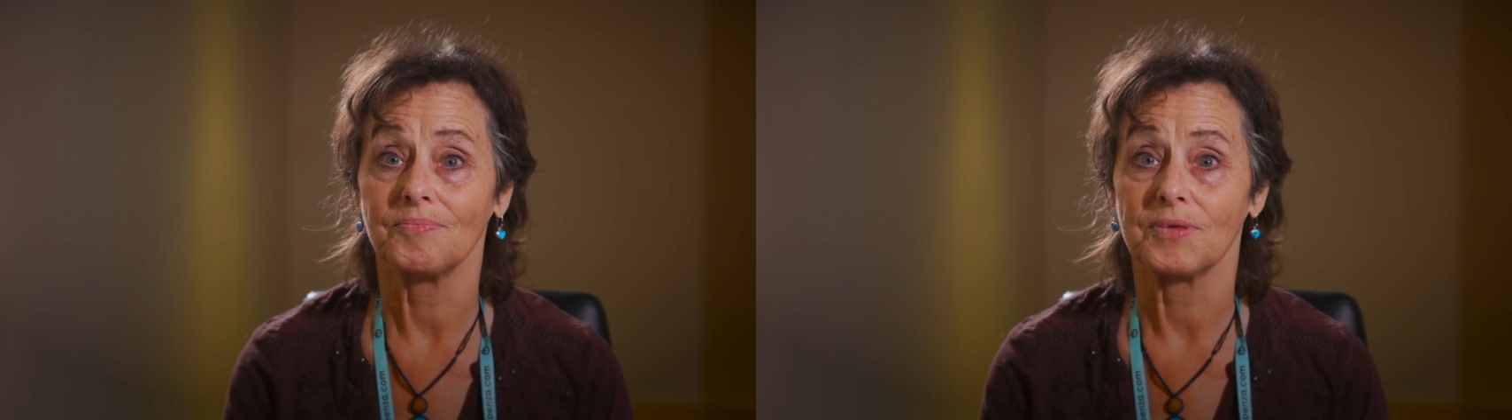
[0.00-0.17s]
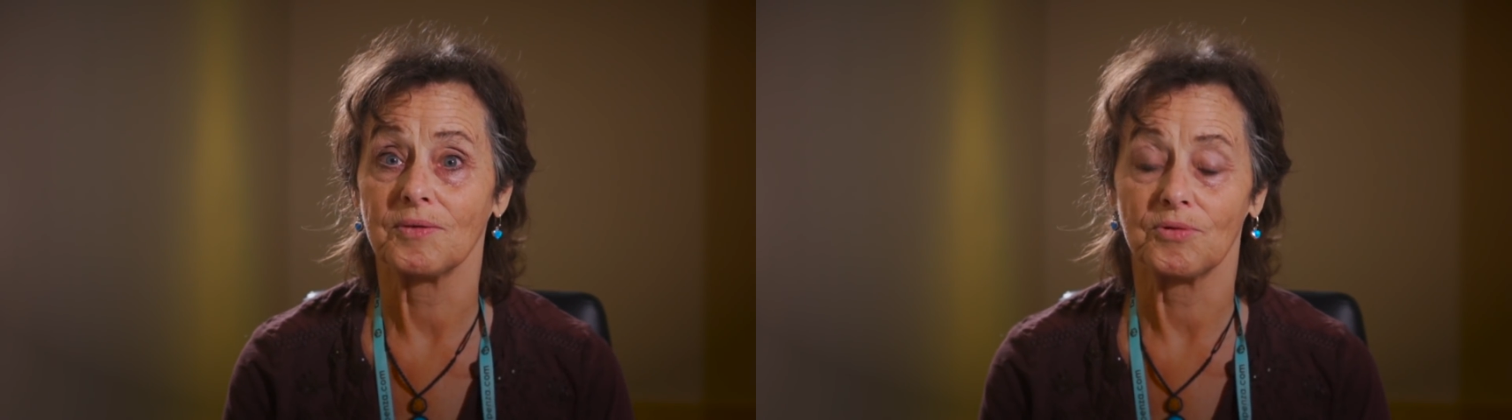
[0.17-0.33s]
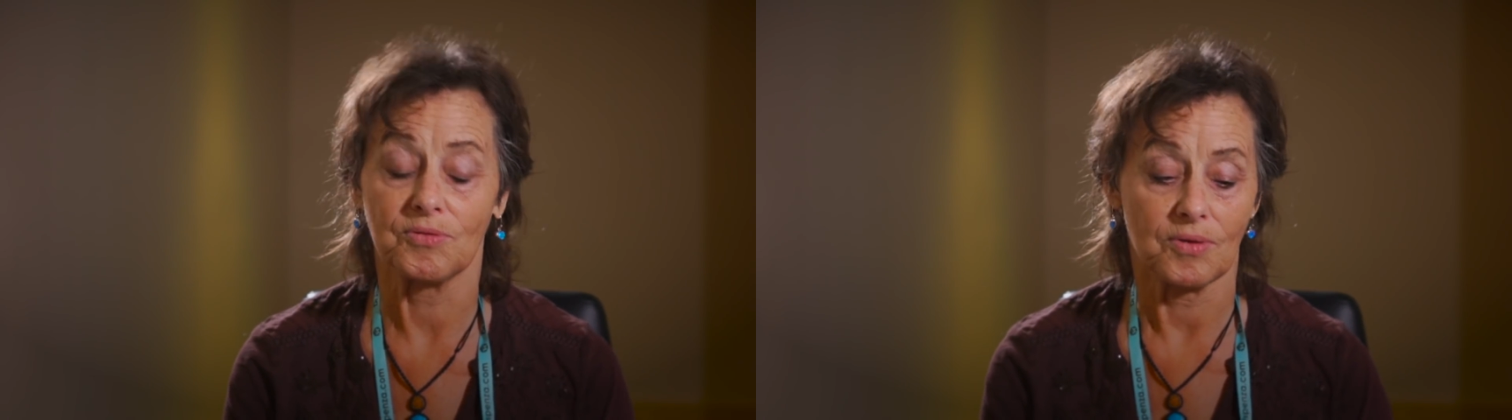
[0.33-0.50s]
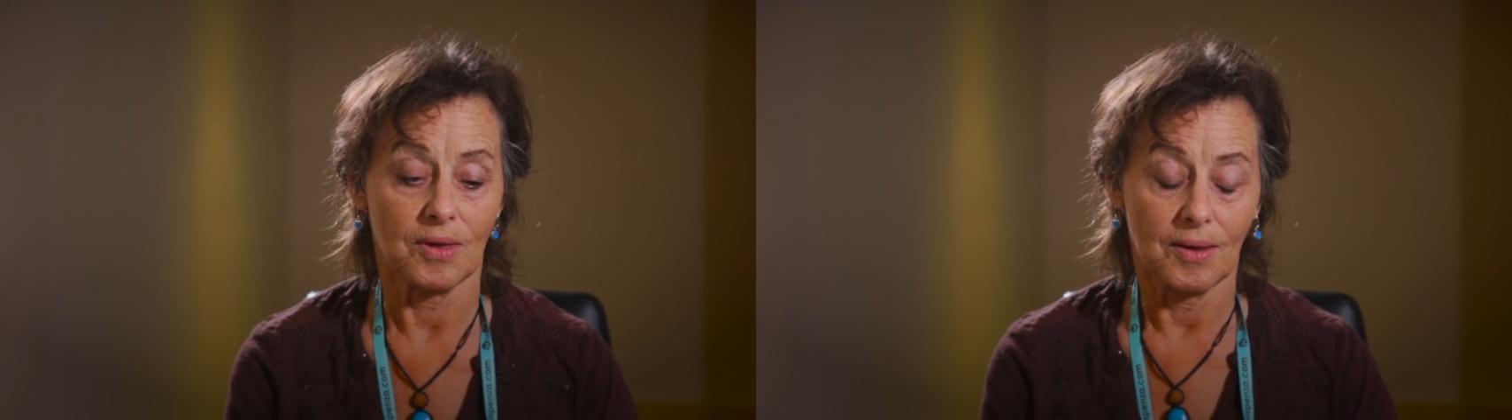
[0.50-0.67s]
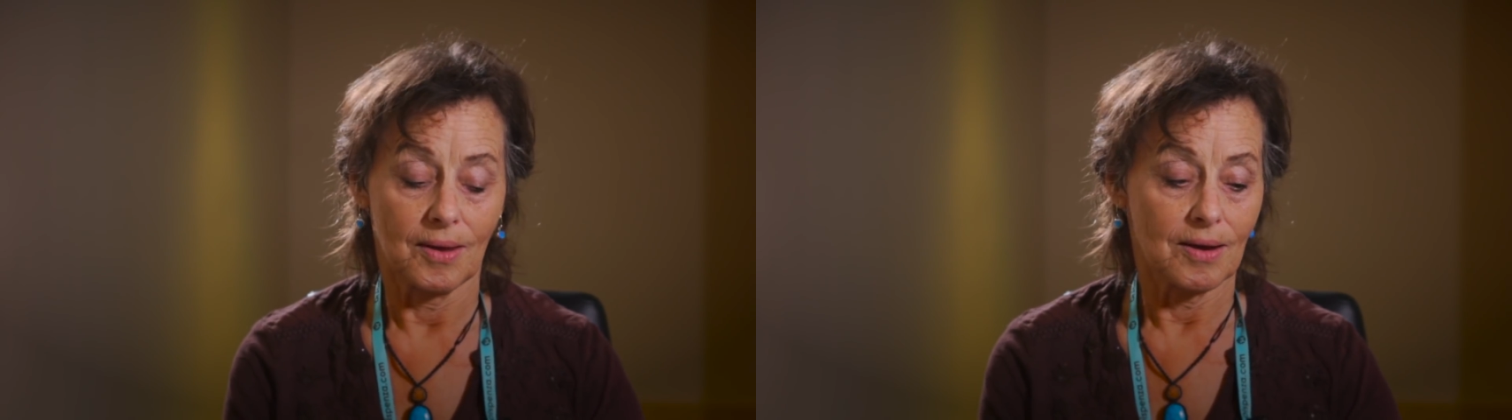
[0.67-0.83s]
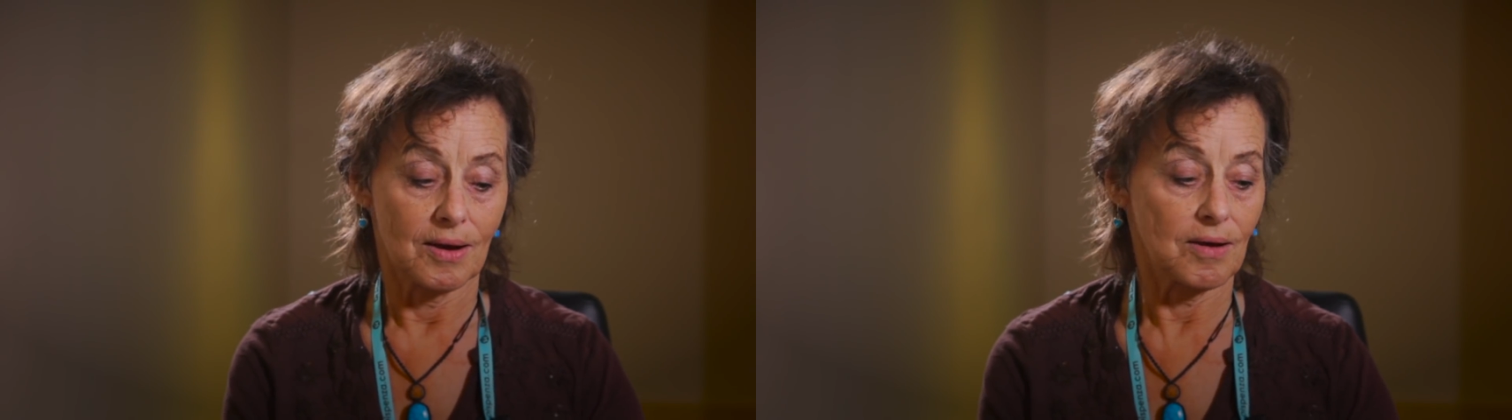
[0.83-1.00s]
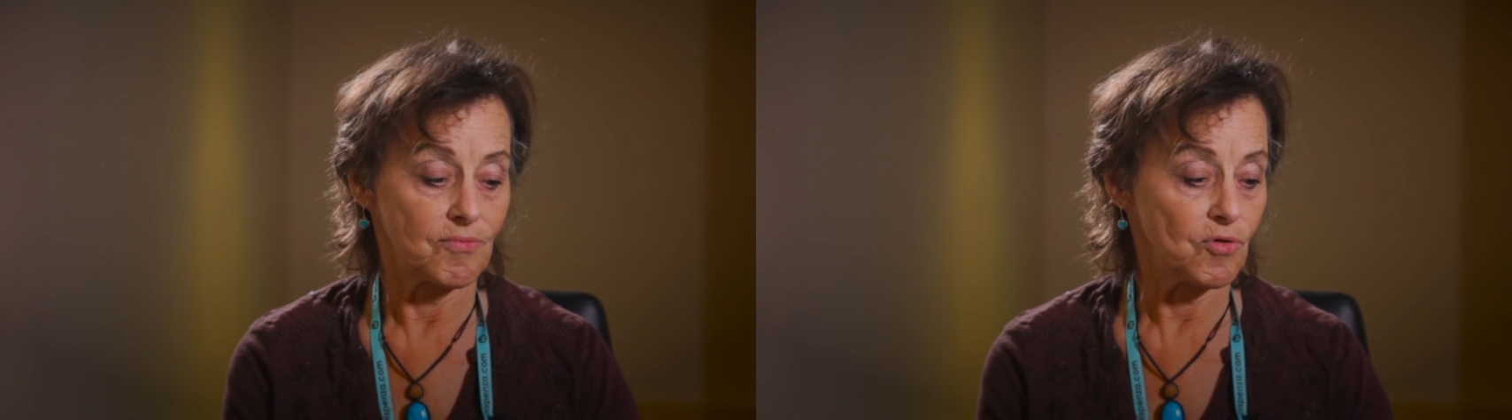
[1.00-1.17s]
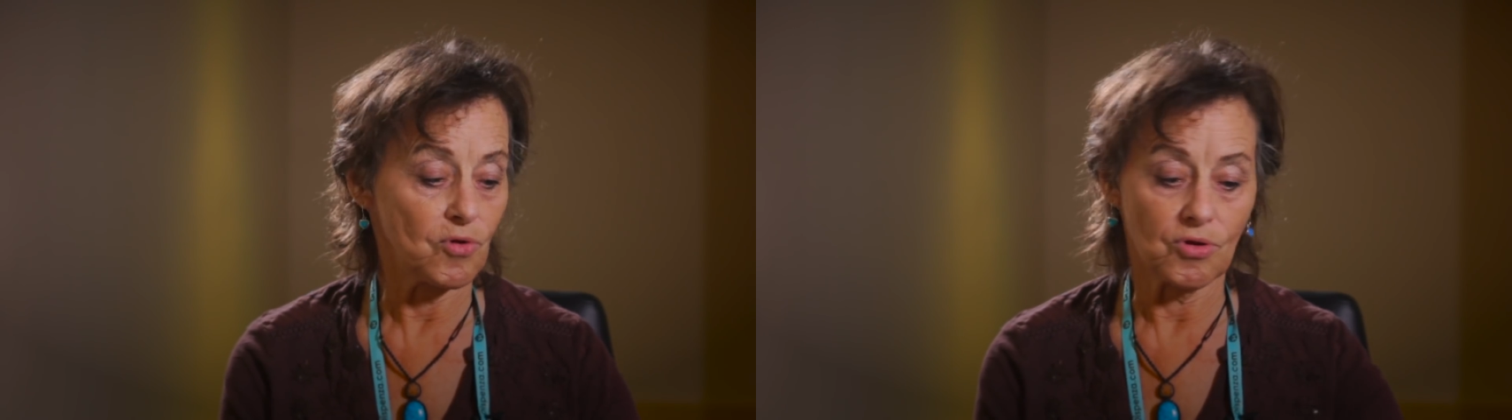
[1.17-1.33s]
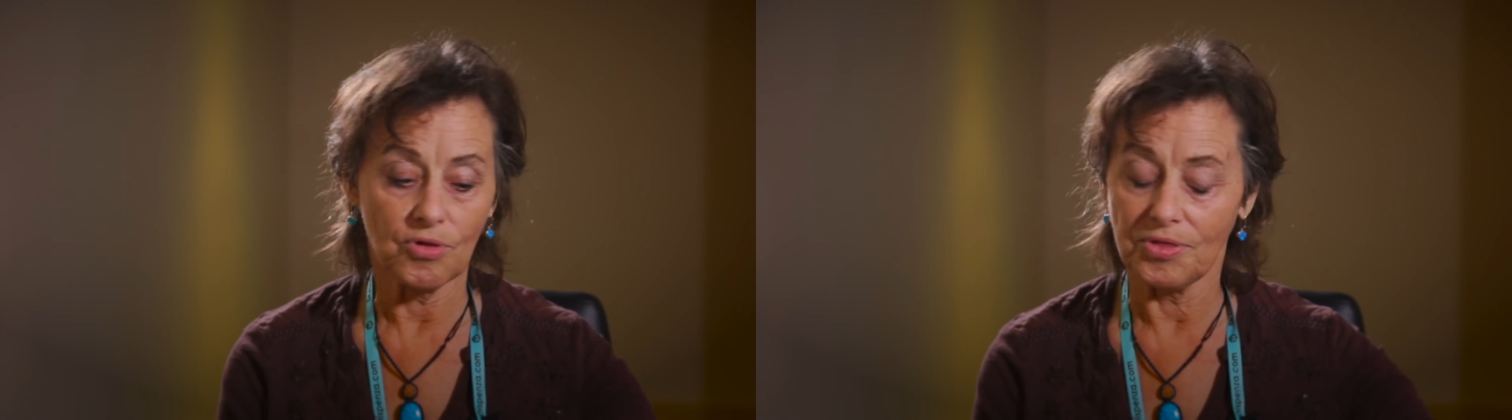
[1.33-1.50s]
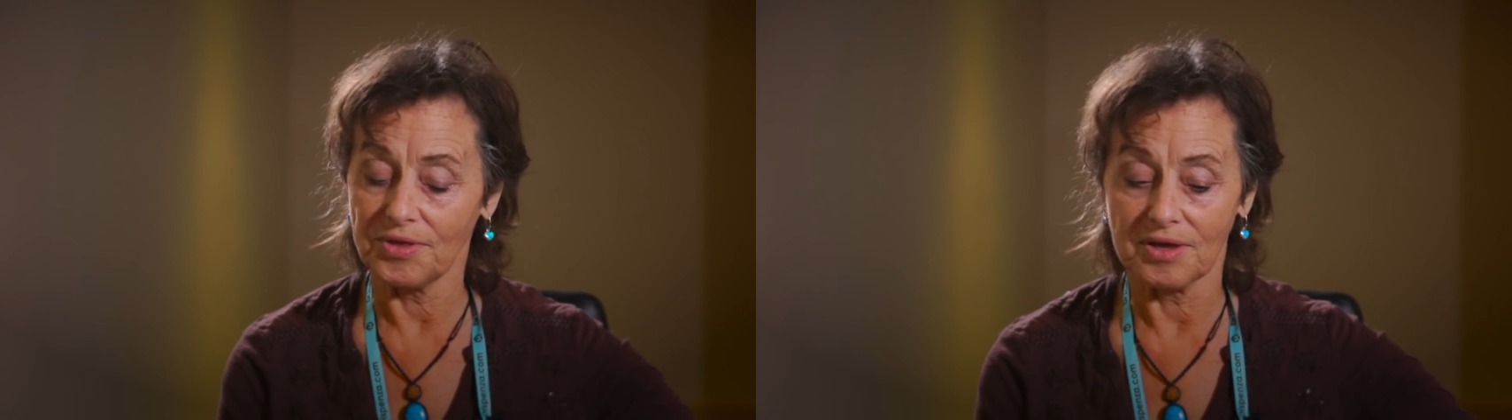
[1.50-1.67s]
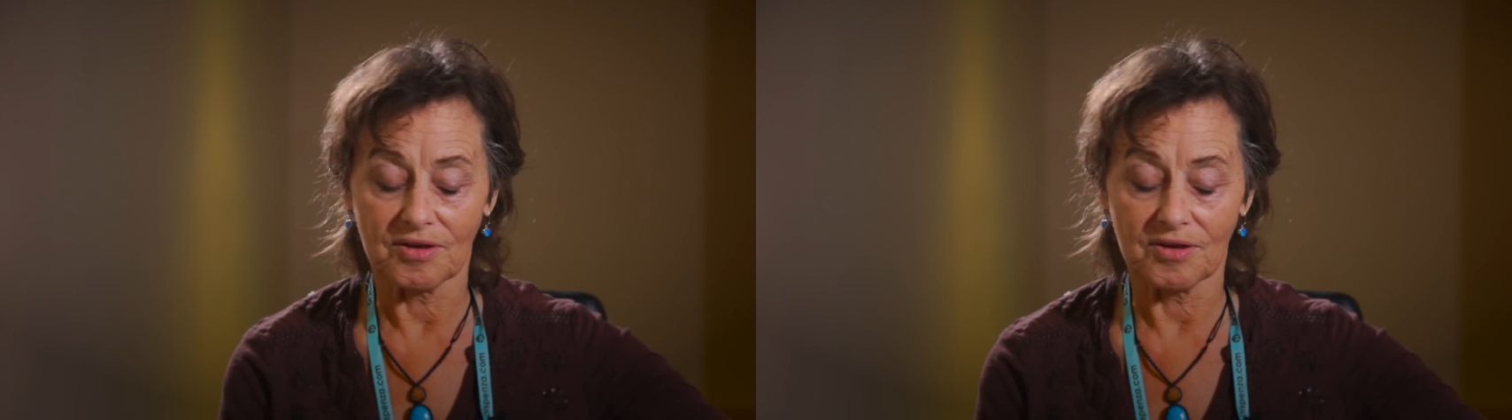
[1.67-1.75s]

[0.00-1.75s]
It was, of all the